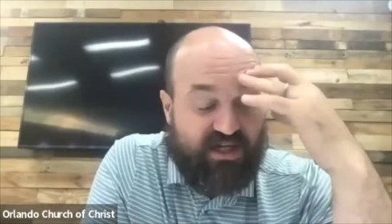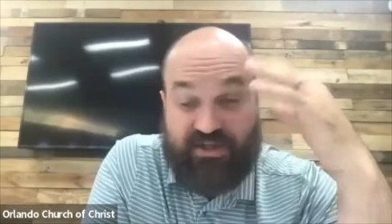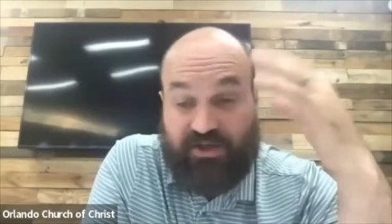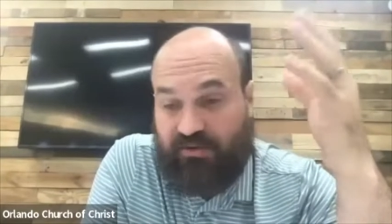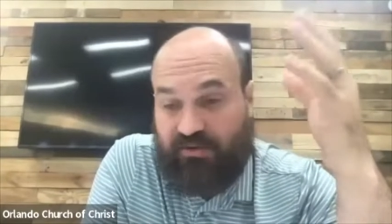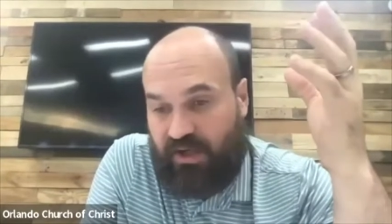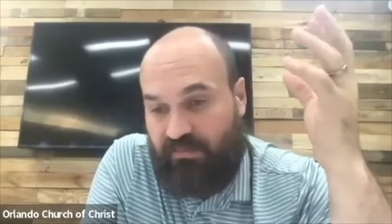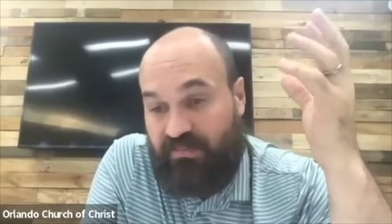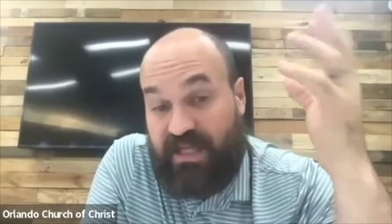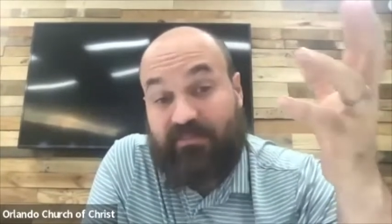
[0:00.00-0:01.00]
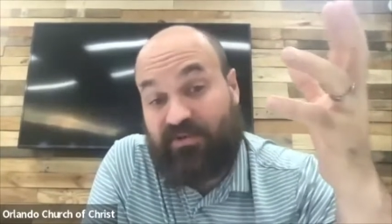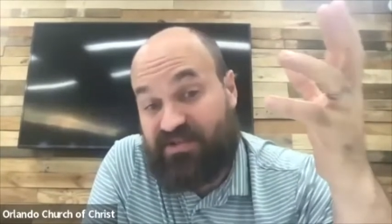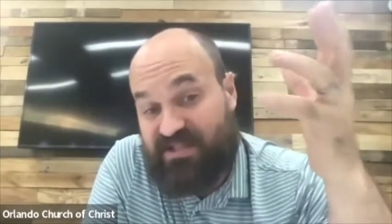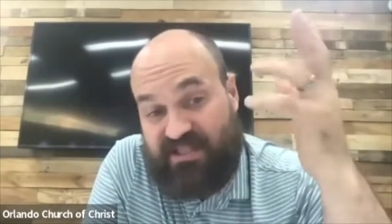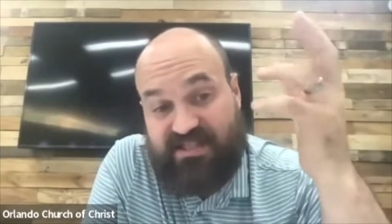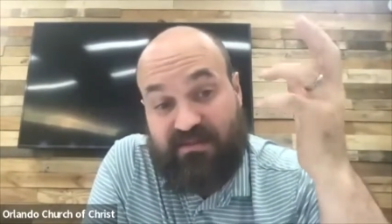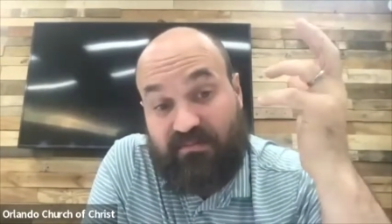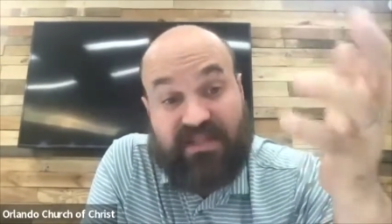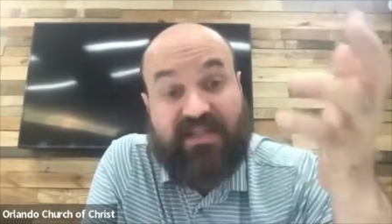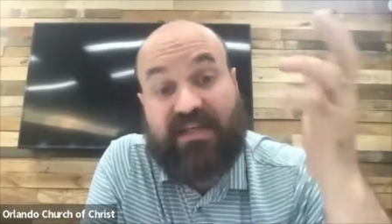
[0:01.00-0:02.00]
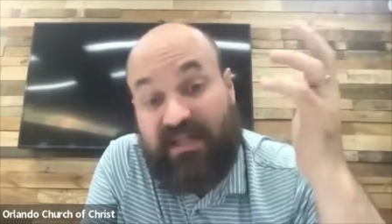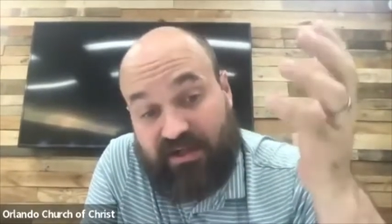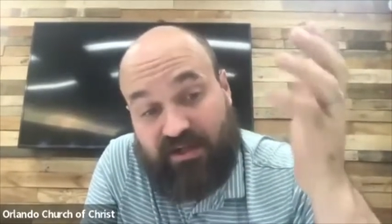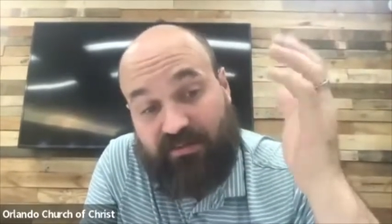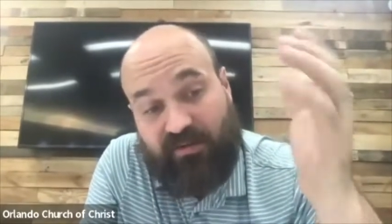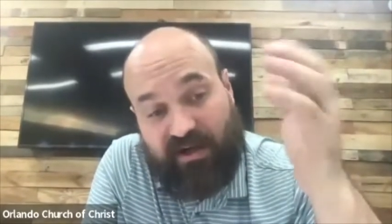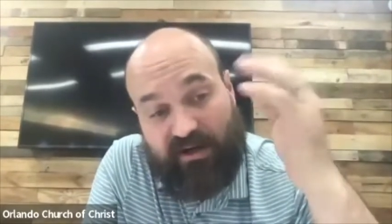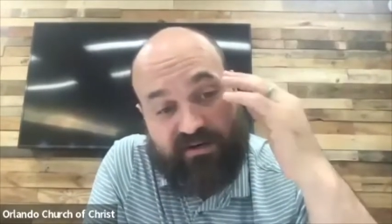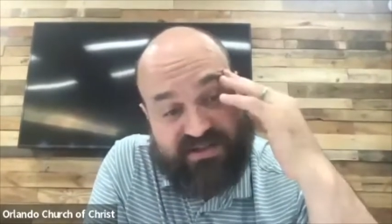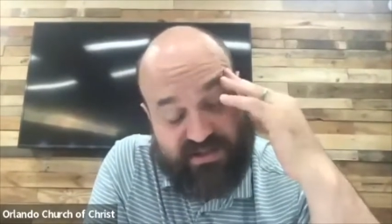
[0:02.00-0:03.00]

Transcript: I know um, Naples needs to be in our prayers.